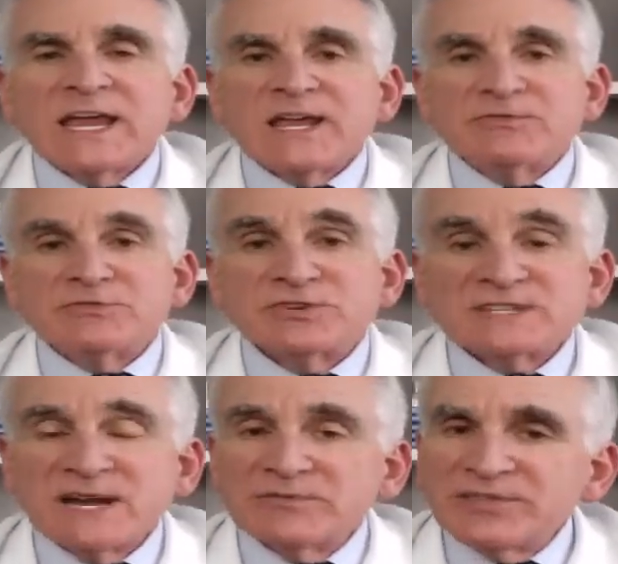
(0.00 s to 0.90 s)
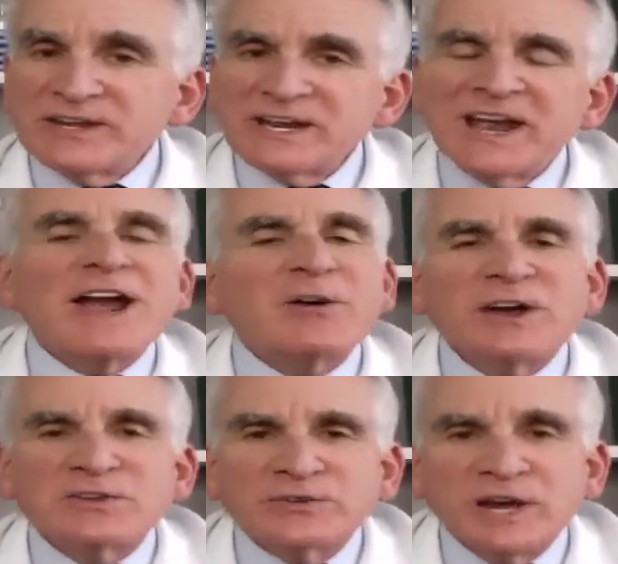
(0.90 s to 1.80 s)
If you just have thinning hair
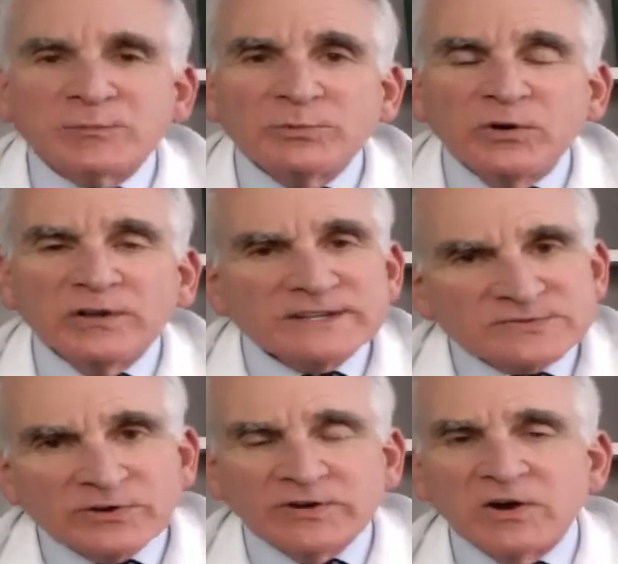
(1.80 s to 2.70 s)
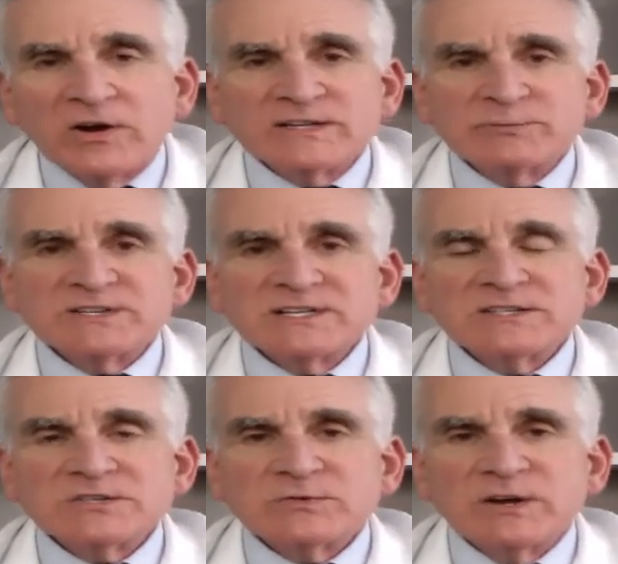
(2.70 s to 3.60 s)
and you're not bald, it's very hard to put
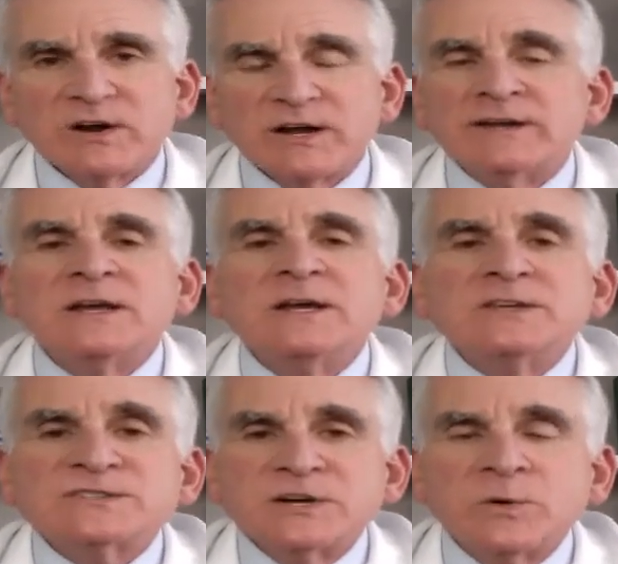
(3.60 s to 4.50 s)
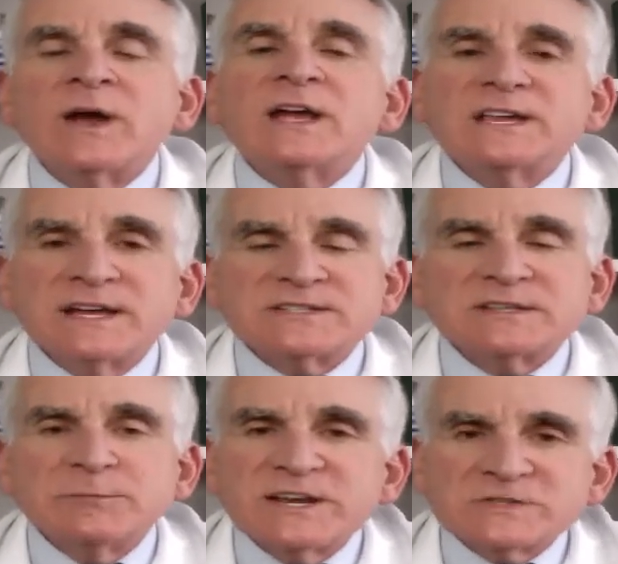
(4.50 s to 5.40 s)
sunscreen on. So yes,
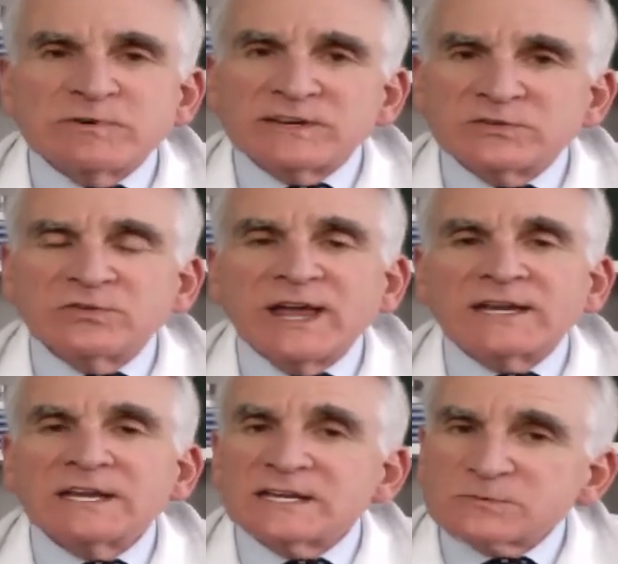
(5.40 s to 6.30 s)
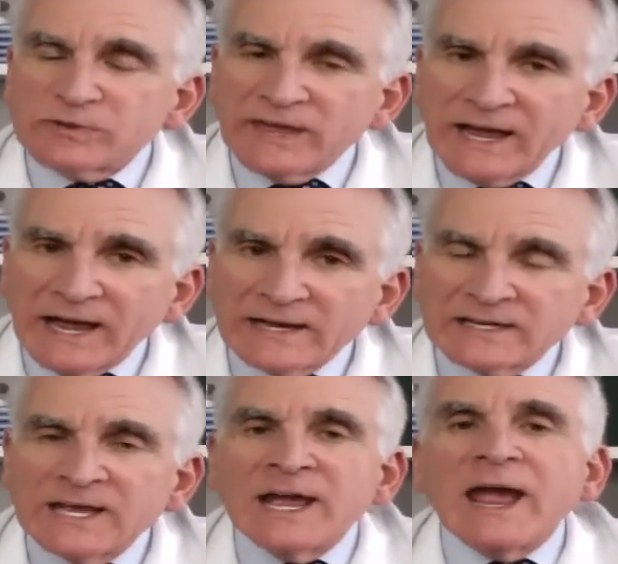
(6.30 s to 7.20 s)
the best way to do that is with a hat.
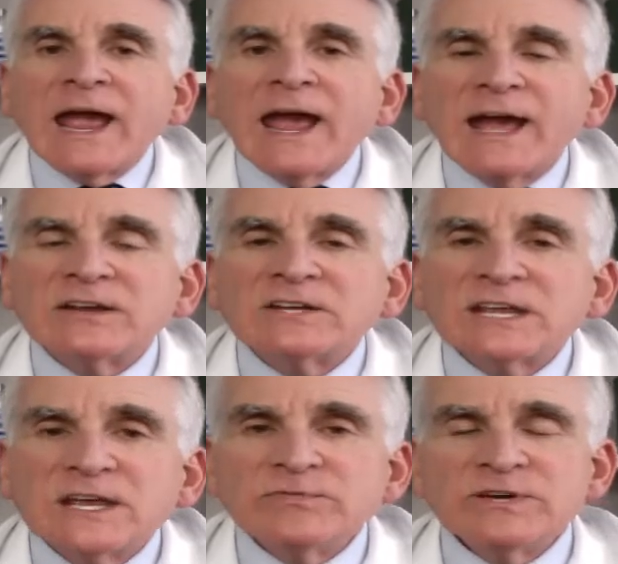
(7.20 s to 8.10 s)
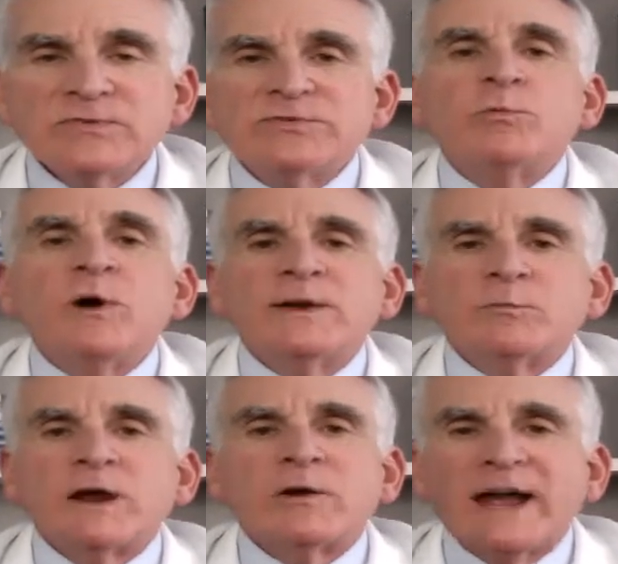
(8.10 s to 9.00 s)
And even if you want to
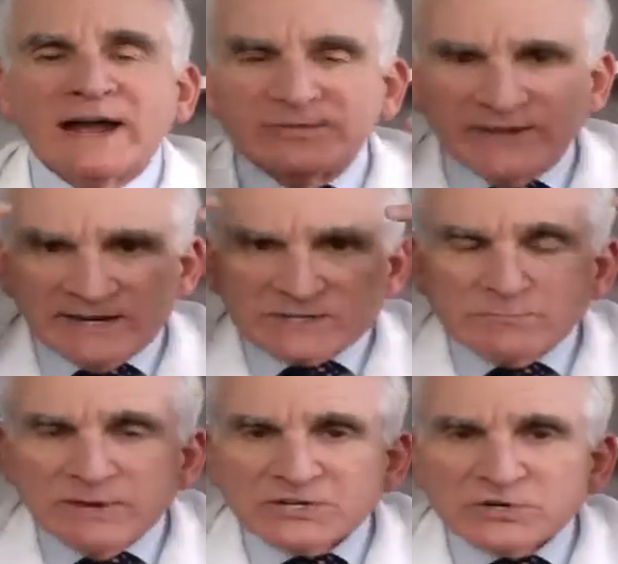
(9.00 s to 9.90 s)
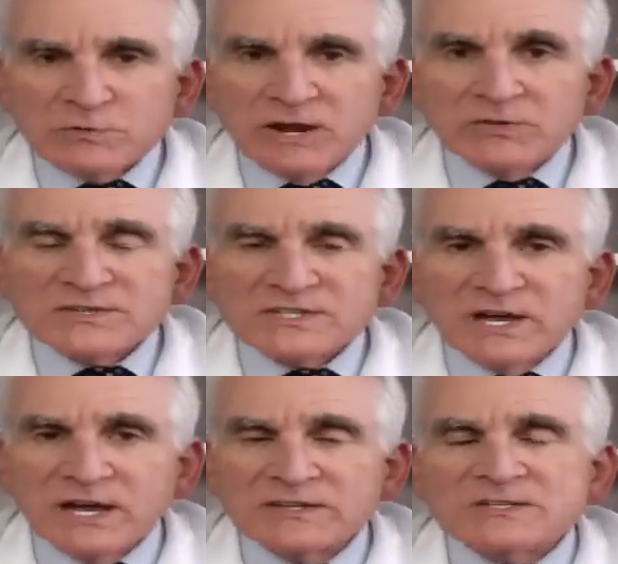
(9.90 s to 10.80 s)
wear a hat that has mesh around the
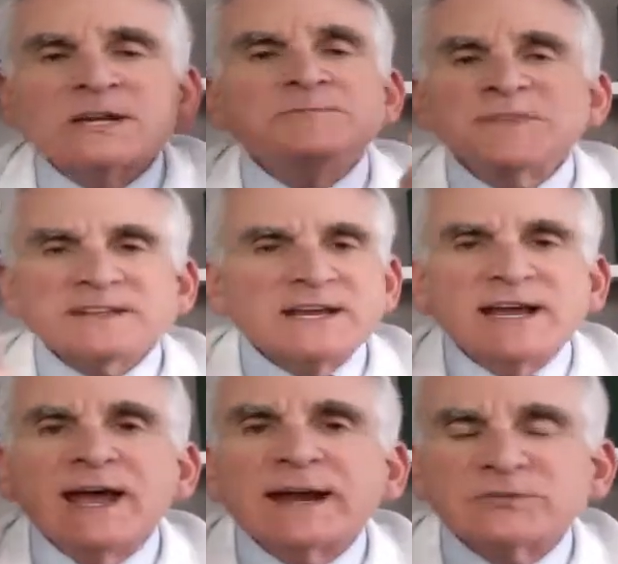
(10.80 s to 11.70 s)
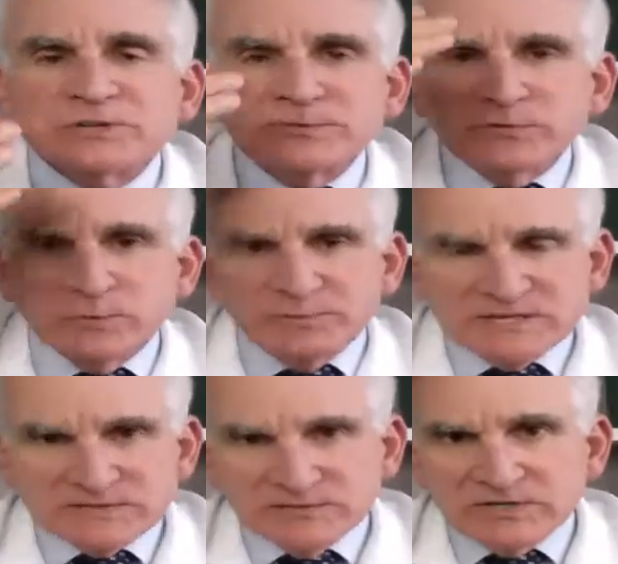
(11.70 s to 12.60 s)
sides, take a handkerchief or a
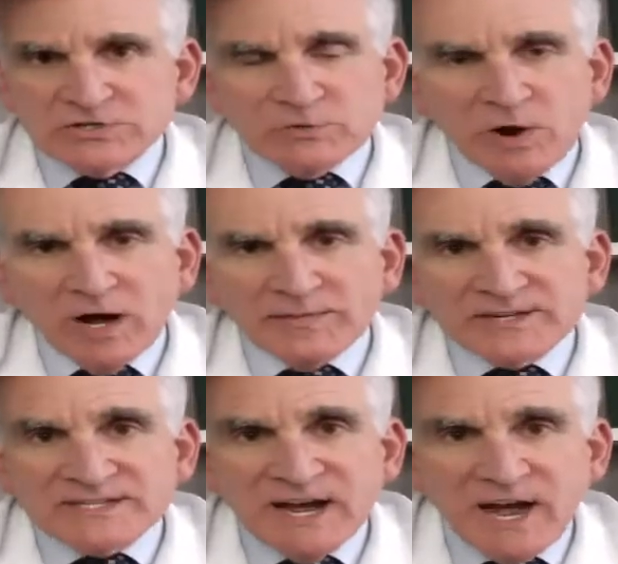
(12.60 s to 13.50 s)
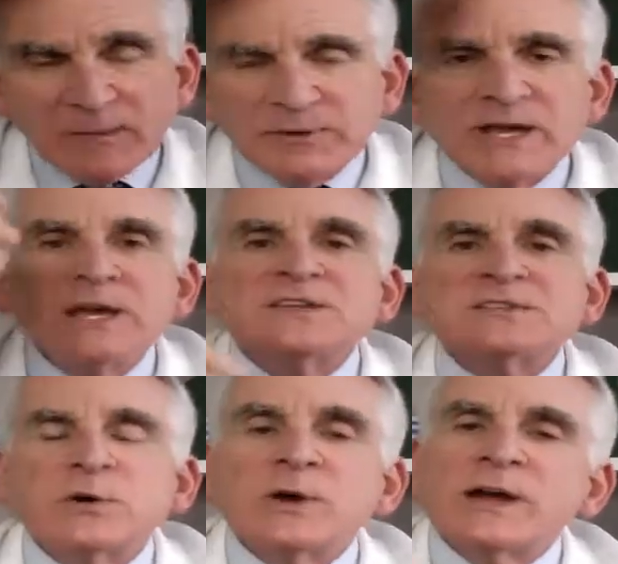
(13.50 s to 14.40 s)
piece of tissue on the top
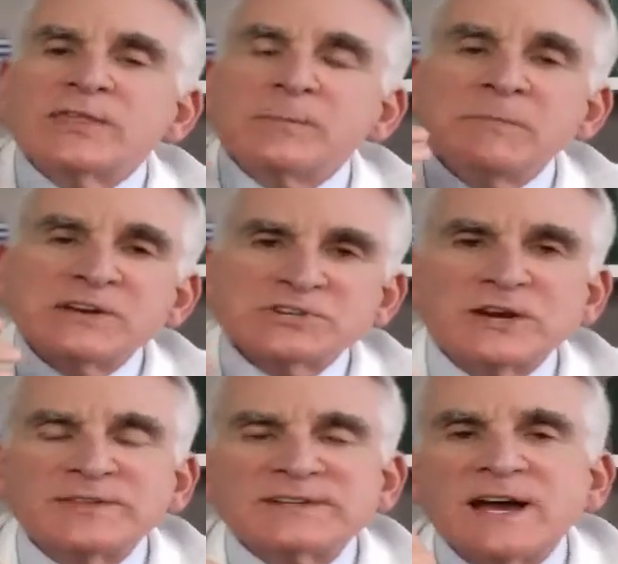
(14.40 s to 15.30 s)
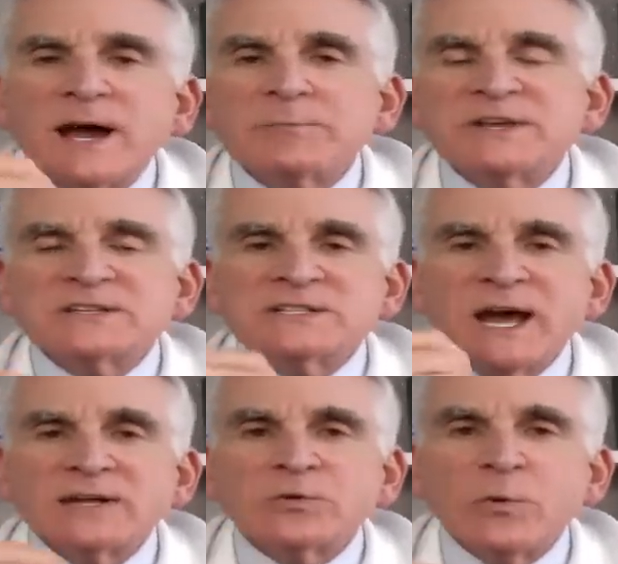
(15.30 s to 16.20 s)
so the mesh on the top is
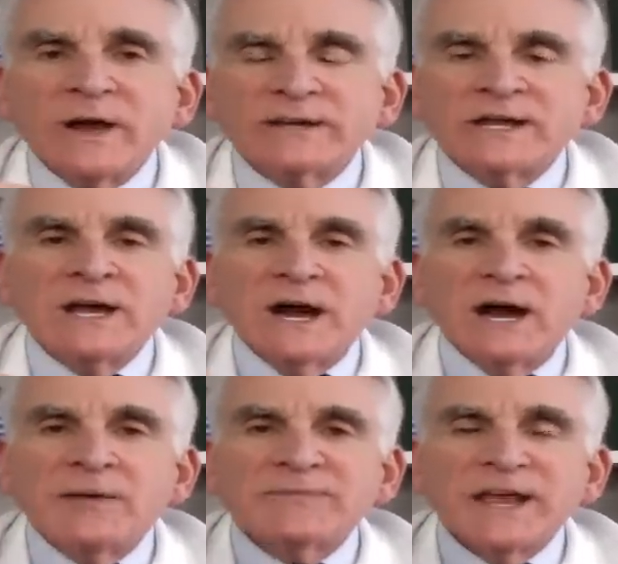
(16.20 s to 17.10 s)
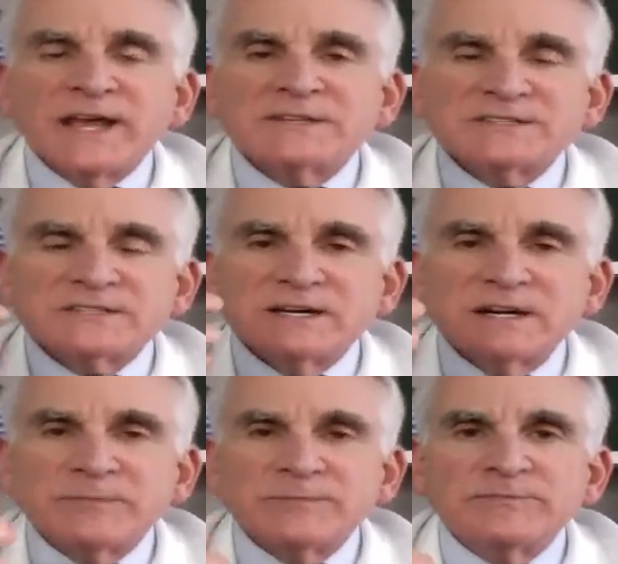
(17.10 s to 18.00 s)
not quite as
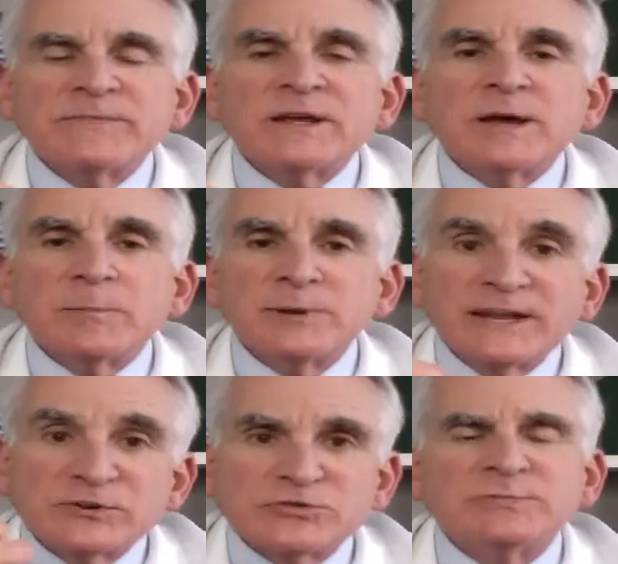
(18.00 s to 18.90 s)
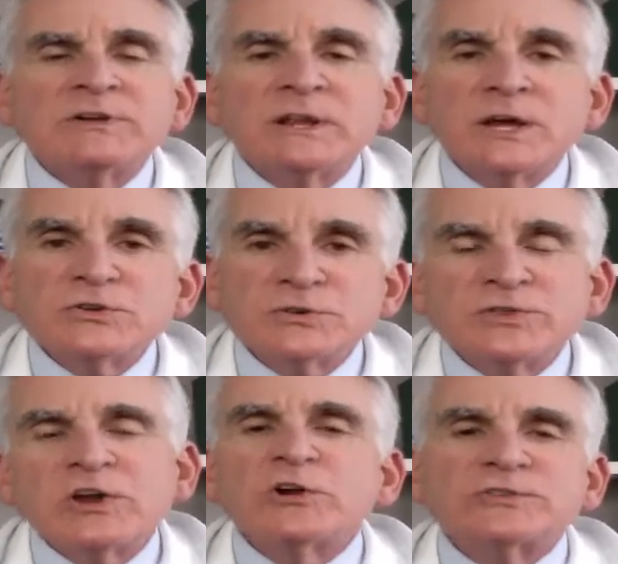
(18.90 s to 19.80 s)
penetrable to
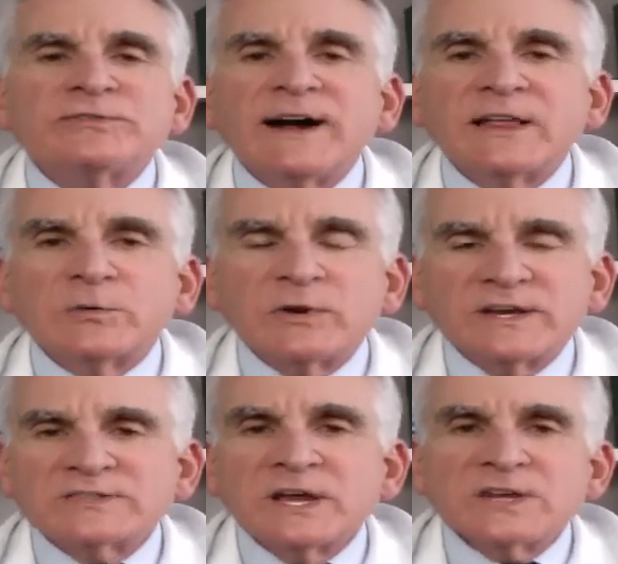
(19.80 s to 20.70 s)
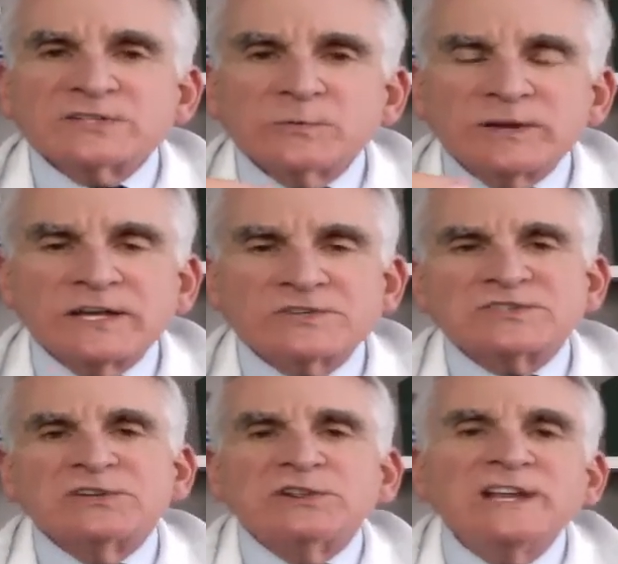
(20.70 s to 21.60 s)
the ultraviolet rays, so we get
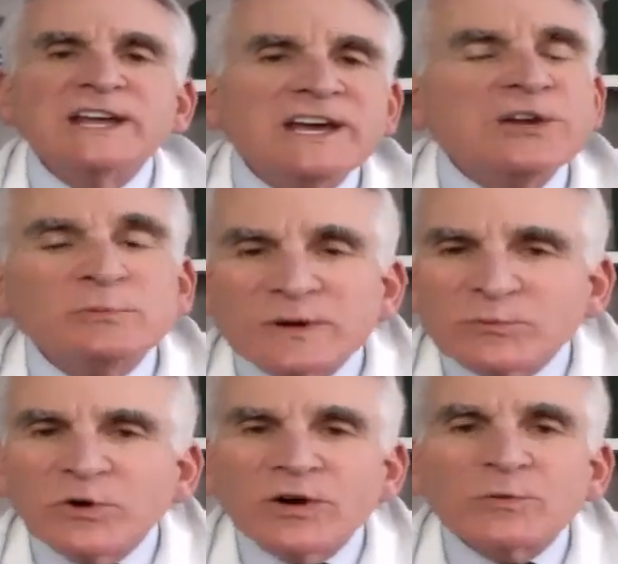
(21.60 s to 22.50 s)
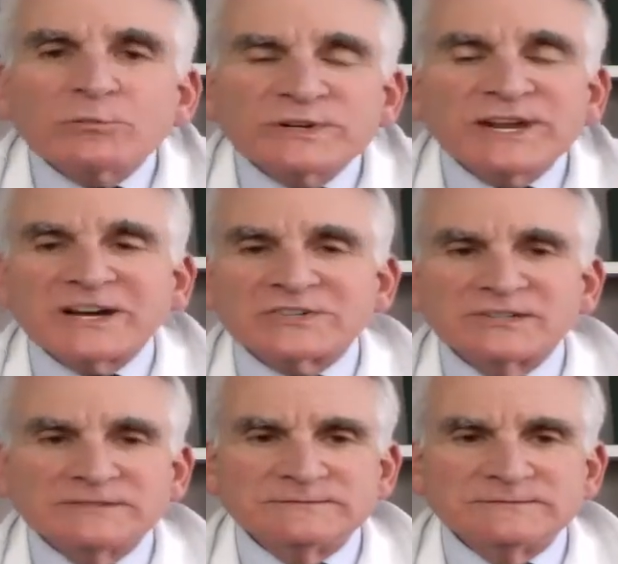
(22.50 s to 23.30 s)
just a little bit more protection.